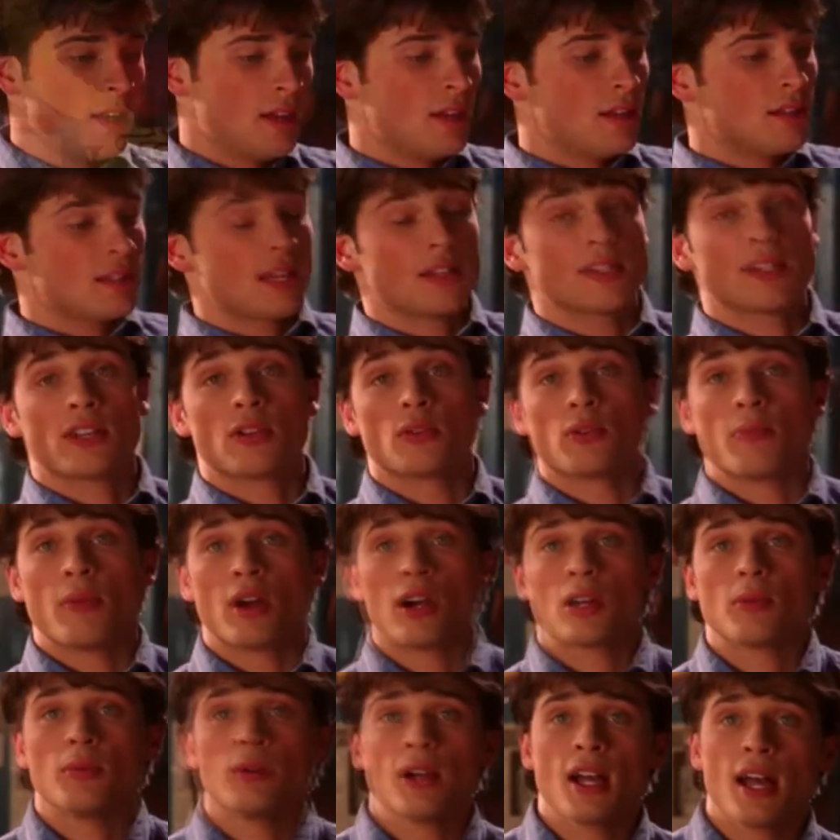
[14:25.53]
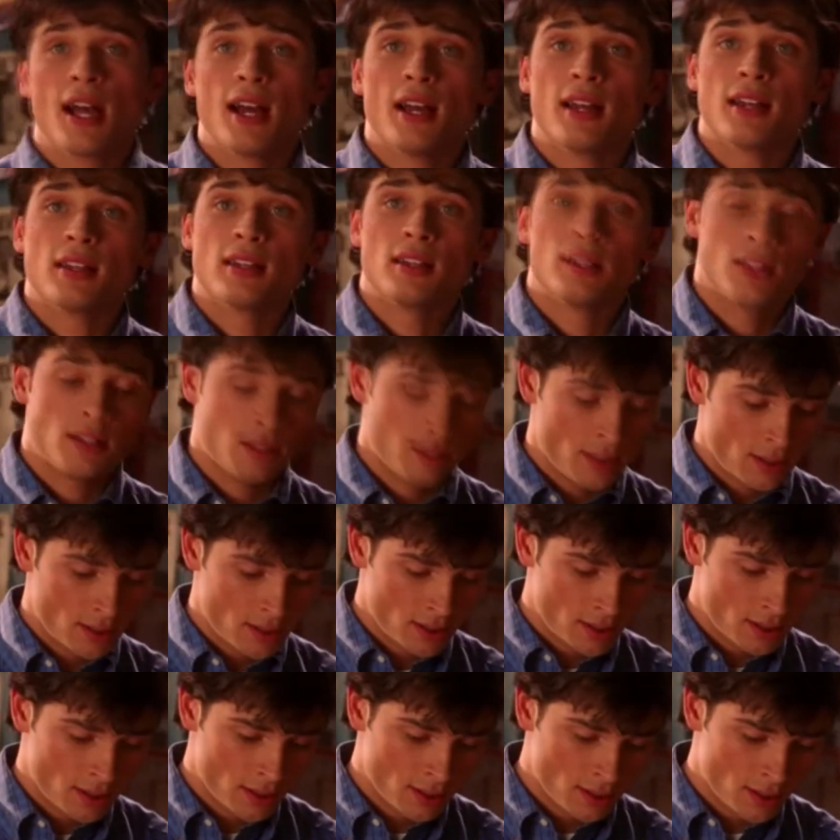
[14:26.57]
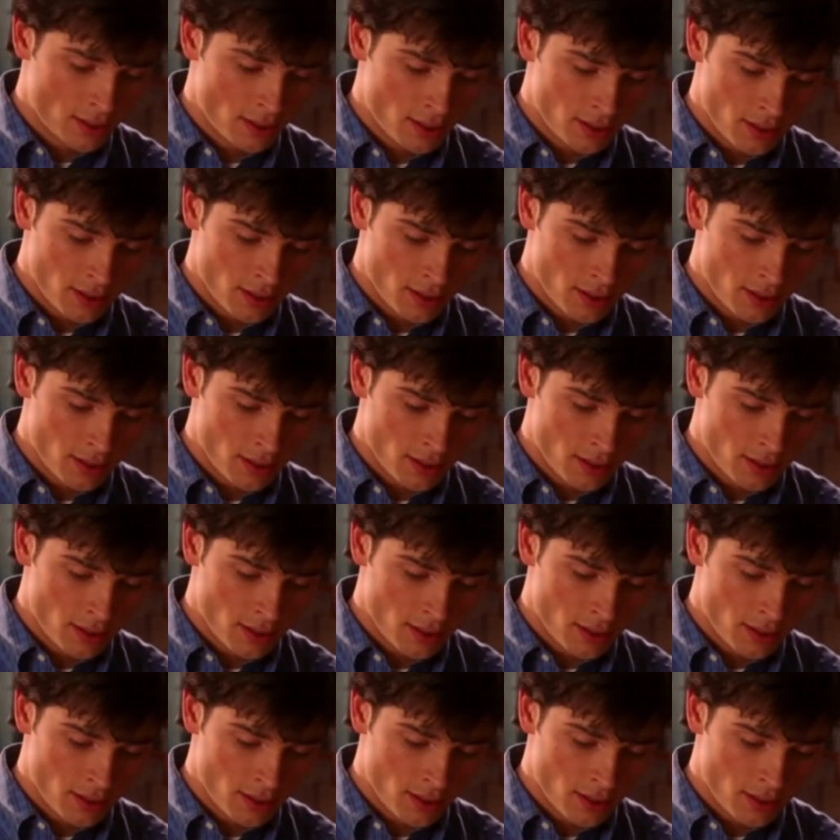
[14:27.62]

Sounds like a remarkable guy. He was, until he